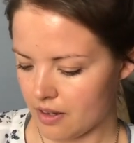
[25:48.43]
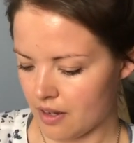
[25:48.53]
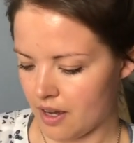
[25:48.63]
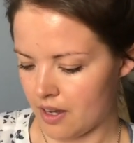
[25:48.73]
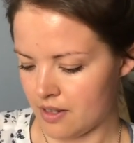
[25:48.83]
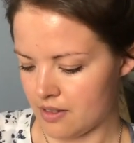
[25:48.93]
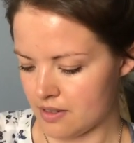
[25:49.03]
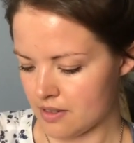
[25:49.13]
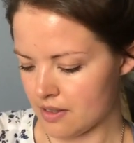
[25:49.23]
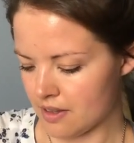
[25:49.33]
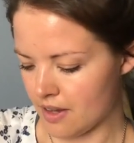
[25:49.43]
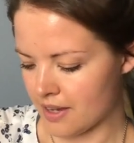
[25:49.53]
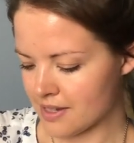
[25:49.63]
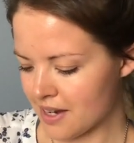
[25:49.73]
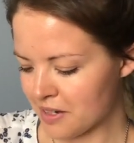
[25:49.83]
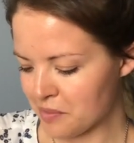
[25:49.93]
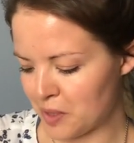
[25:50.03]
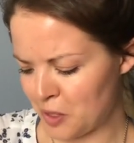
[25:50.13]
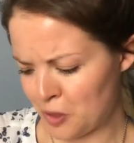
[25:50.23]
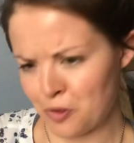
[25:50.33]
And that's kind of been
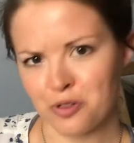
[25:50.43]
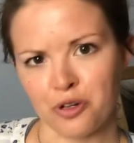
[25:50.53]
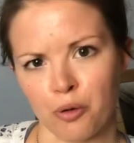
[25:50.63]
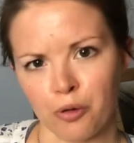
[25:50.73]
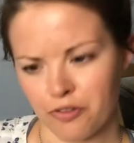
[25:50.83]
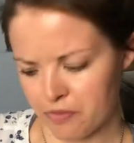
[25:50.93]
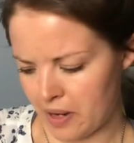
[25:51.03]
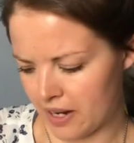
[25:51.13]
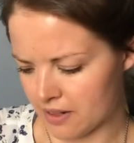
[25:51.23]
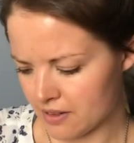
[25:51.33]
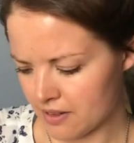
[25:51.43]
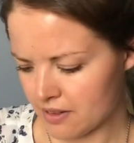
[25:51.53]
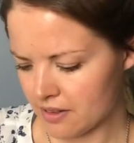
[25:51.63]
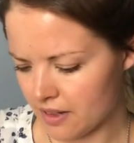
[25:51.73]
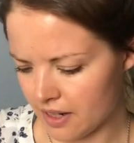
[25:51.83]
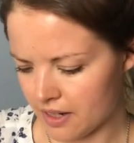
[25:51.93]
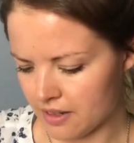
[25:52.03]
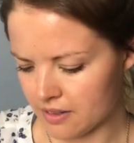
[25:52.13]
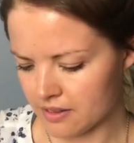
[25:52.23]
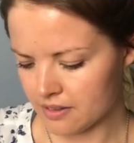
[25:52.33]
a huge goal of mine,
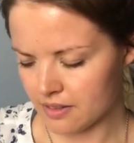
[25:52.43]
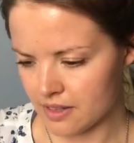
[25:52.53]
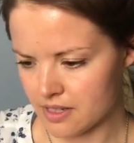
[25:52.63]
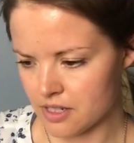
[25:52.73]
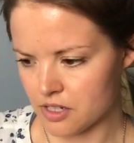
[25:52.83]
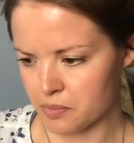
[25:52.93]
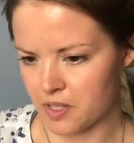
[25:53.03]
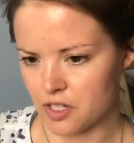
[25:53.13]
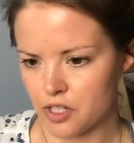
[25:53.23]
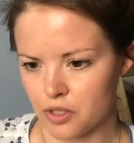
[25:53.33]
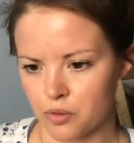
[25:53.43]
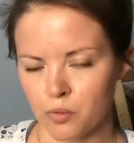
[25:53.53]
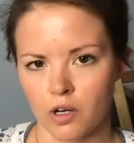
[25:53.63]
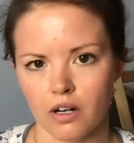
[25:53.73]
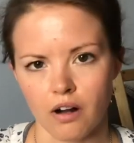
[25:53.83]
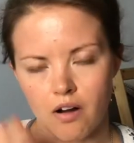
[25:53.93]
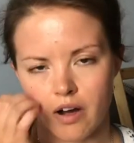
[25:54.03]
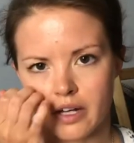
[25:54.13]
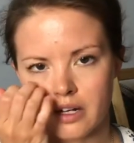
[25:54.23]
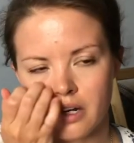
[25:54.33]
has just been to work
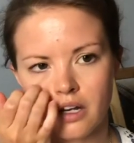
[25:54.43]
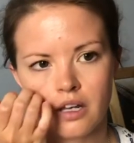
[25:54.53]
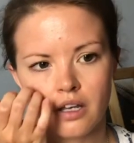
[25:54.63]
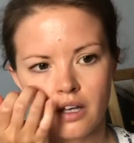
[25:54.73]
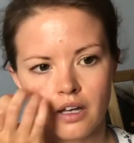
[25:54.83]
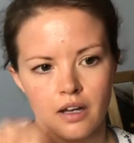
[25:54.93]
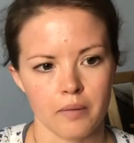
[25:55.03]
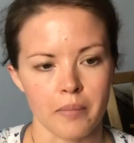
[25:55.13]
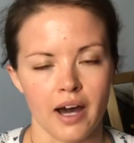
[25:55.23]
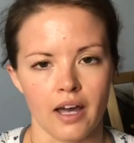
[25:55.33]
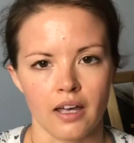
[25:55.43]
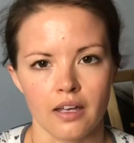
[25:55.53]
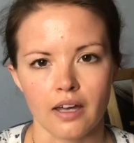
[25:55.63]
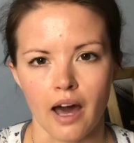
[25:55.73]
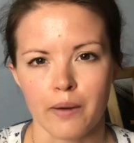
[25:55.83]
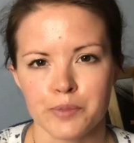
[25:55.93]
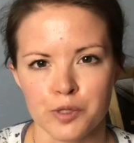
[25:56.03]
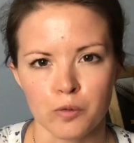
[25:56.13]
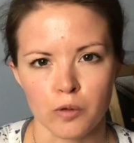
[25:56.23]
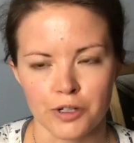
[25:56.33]
on my capsule
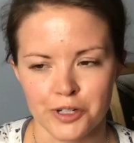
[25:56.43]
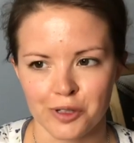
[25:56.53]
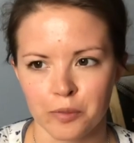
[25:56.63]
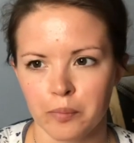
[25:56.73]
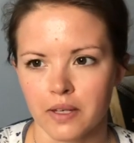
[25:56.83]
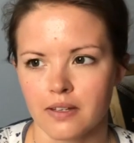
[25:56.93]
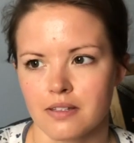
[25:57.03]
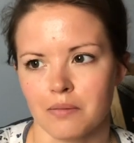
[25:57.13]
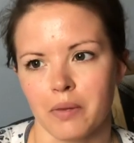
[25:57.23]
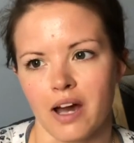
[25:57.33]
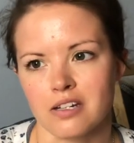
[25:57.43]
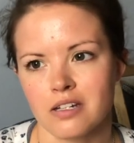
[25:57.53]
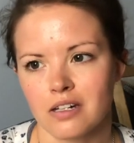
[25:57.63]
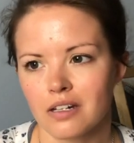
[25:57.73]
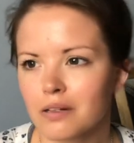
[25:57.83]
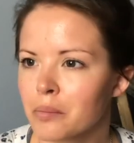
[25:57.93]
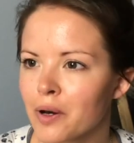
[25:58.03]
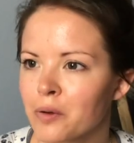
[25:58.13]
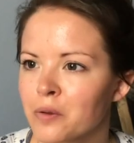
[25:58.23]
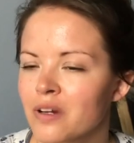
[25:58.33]
wardrobe, because I'm passionate
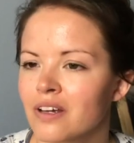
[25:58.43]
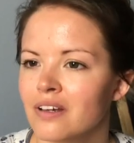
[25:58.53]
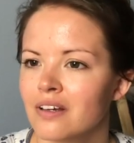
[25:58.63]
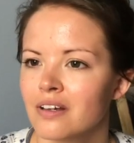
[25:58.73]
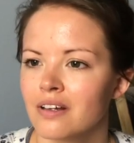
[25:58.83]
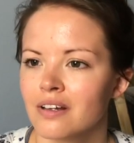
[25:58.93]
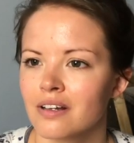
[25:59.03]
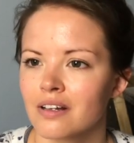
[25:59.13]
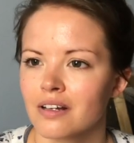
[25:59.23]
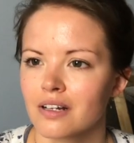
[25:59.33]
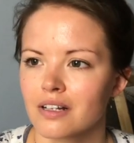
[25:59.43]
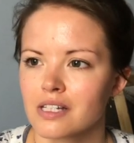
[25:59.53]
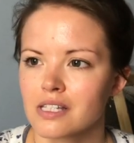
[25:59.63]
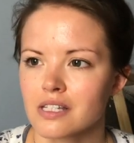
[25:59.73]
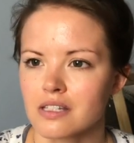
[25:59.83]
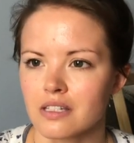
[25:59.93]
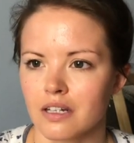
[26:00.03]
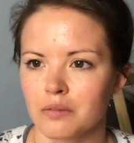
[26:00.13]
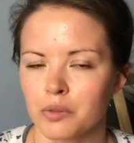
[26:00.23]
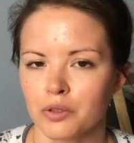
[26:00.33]
about sustainable